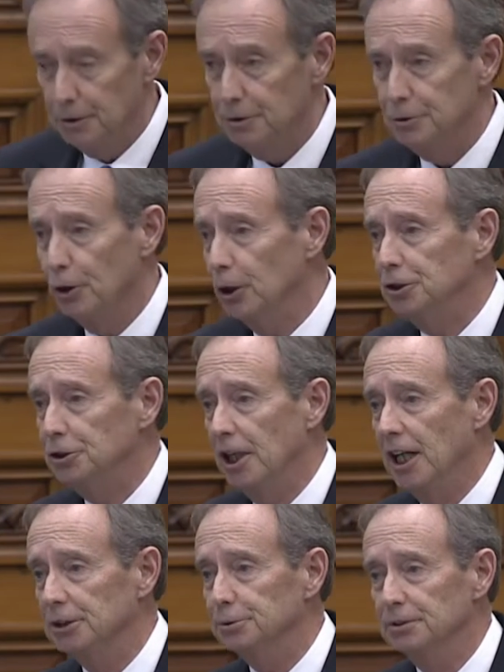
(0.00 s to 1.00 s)
George
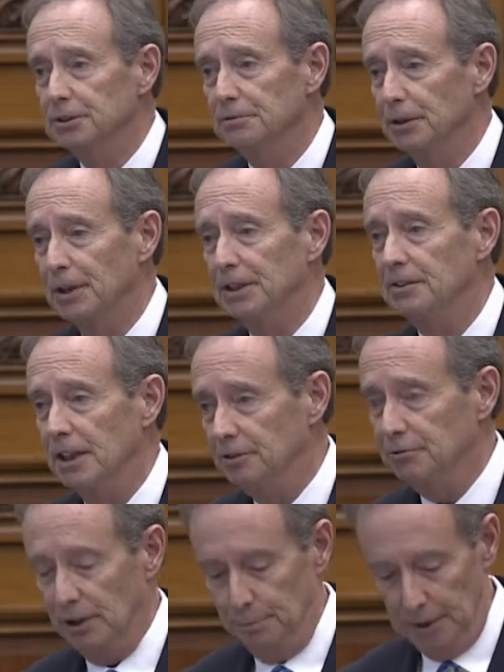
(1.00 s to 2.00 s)
Ashe was a very
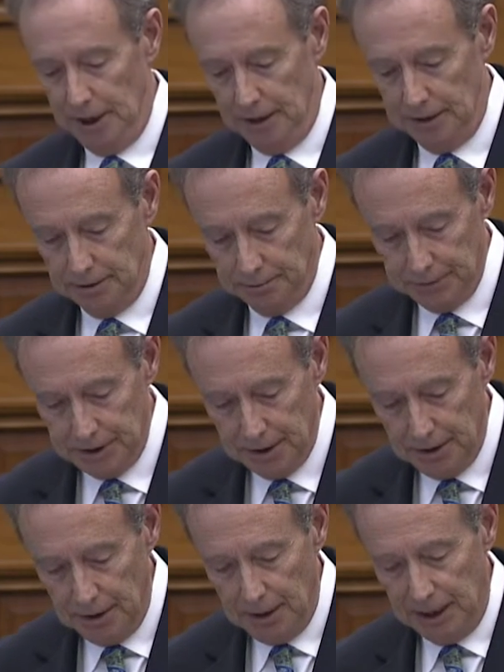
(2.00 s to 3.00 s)
decent man
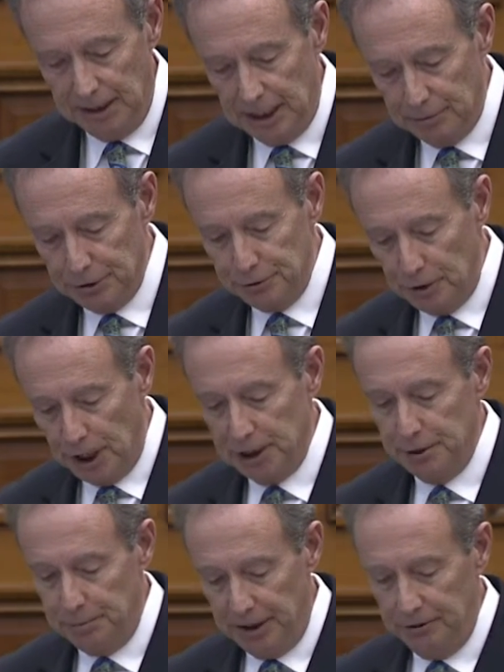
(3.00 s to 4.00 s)
and never
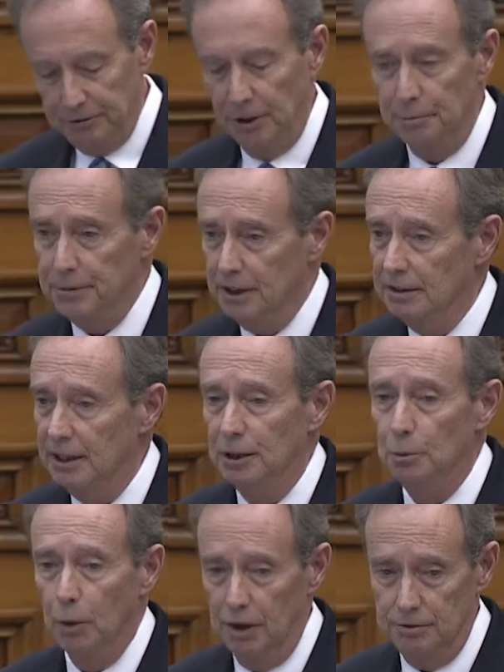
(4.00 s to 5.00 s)
tried to be something that
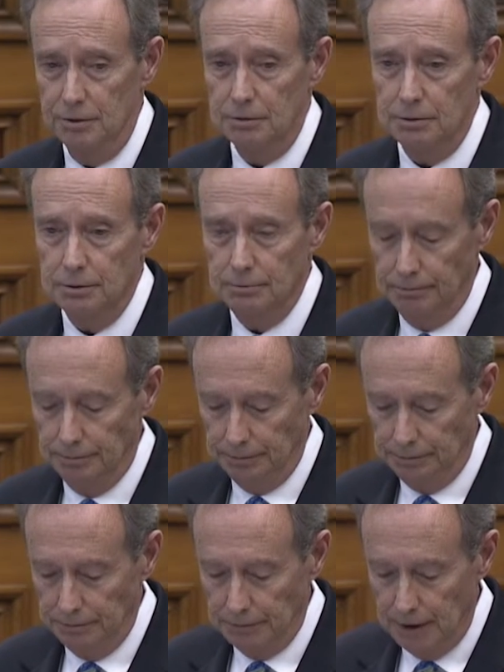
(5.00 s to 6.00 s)
he wasn't.
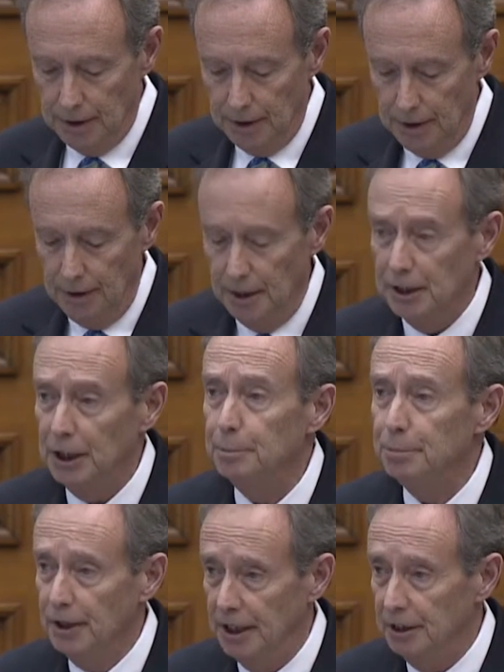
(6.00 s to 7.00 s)
And he
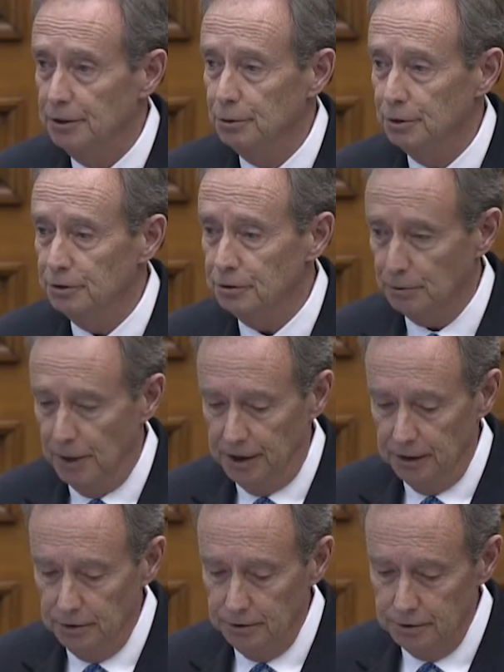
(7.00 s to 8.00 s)
played to his
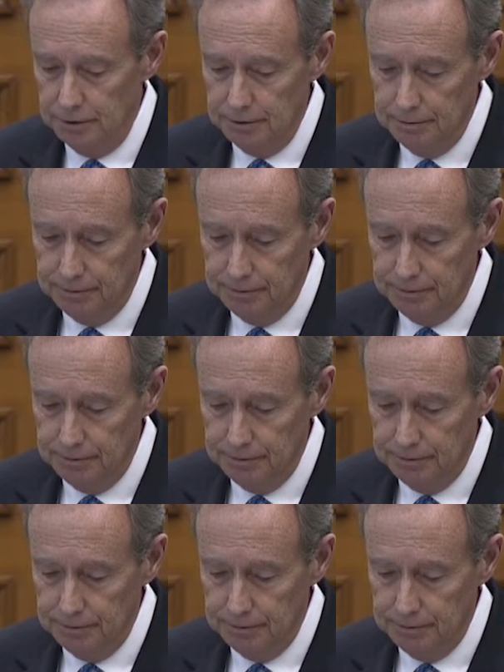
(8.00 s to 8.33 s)
strengths.